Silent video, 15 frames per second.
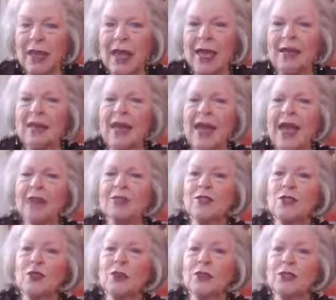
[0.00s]
and to ask
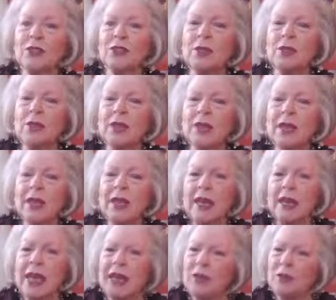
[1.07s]
questions
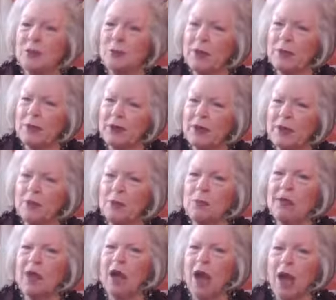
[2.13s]
and to be willing to
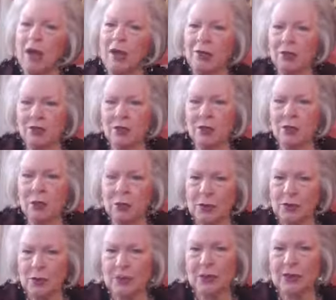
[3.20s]
be honest
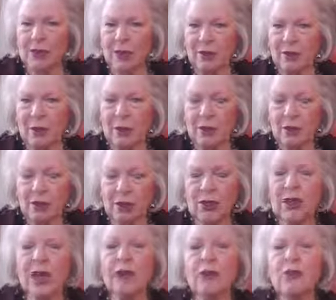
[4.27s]
with yourself, to
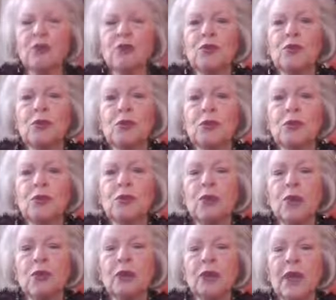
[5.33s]
tell the truth to
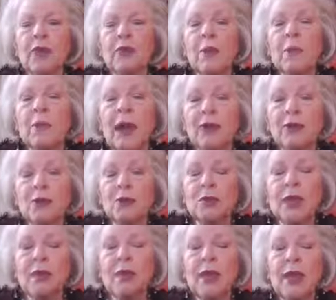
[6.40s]
yourself,
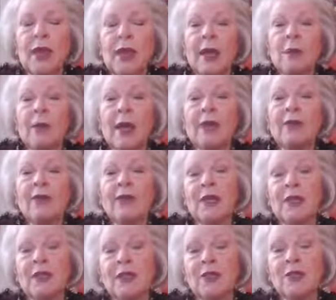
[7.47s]
about
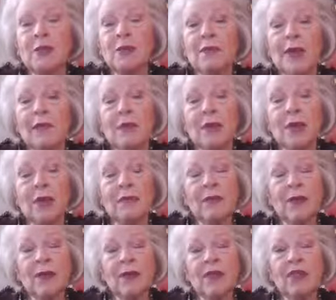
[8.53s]
things that never
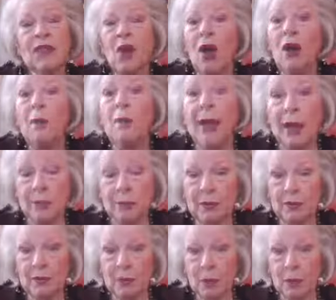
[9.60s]
even thought about
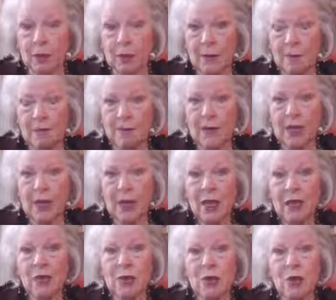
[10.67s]
before.
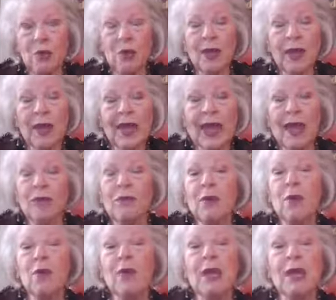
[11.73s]
So every
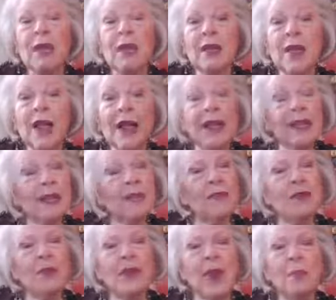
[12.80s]
week, I give
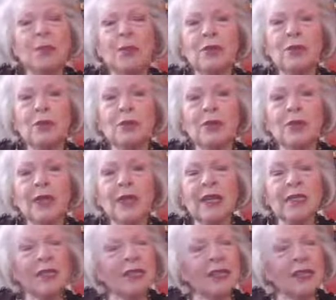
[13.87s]
you an opportunity
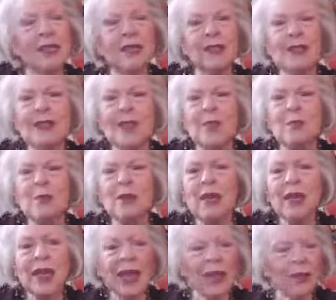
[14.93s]
to dig deep
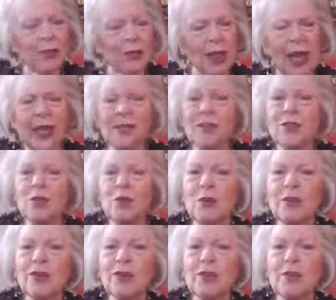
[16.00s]
and to ask
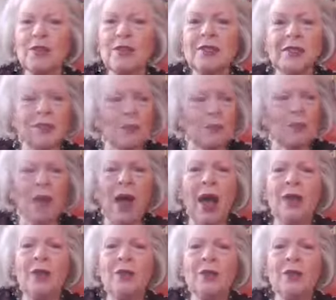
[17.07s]
questions and to
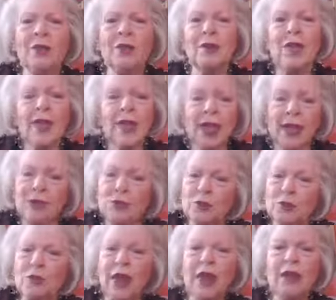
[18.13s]
ponder and to
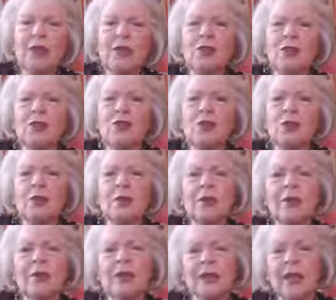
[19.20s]
write in your
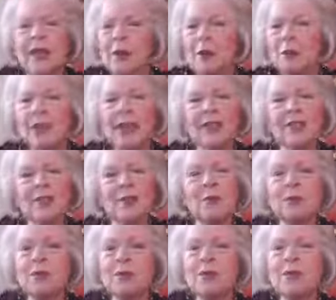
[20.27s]
journal and play some
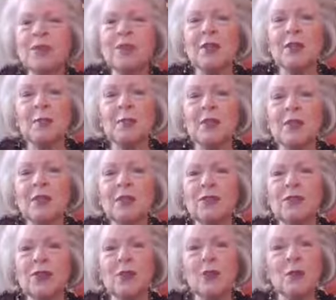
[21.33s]
music that appeals
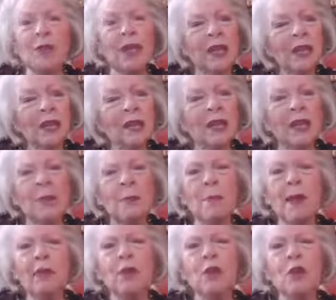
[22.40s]
to you and think
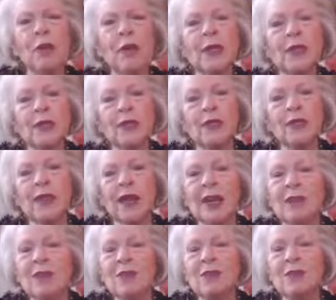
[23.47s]
about the questions that I've
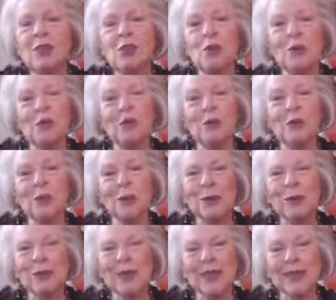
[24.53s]
given you on your
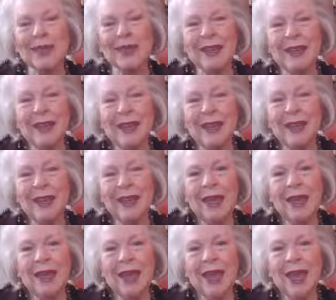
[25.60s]
worksheet
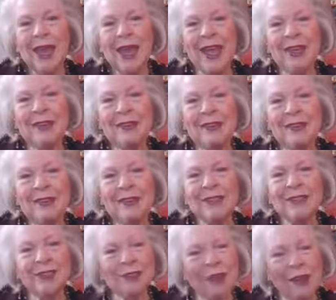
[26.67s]
and
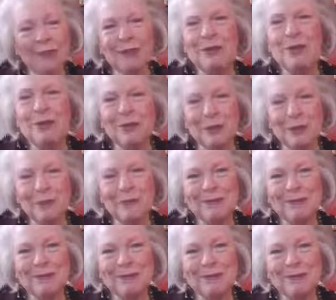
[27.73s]
discover you.
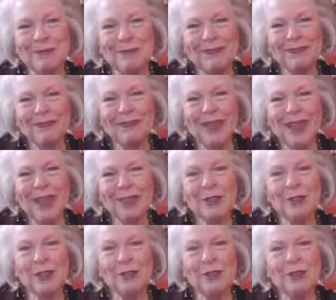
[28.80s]

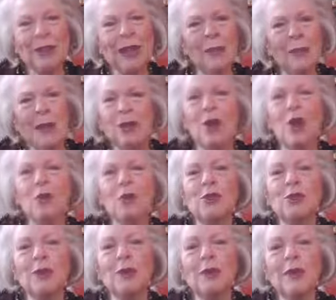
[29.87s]
So let me know what
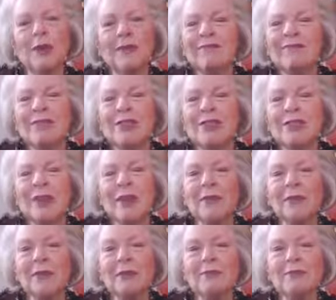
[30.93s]
you
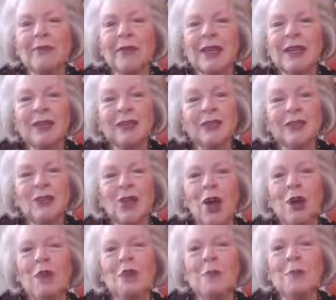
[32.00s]
discover.
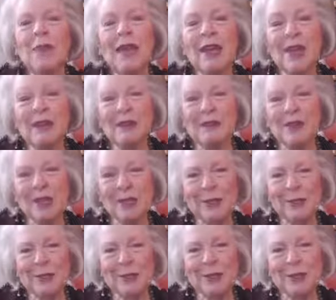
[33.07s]
Talk to me on
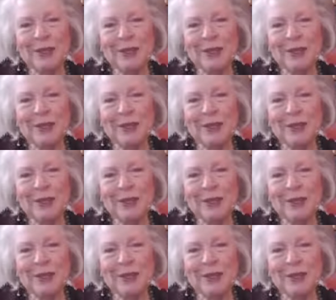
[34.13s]
Facebook.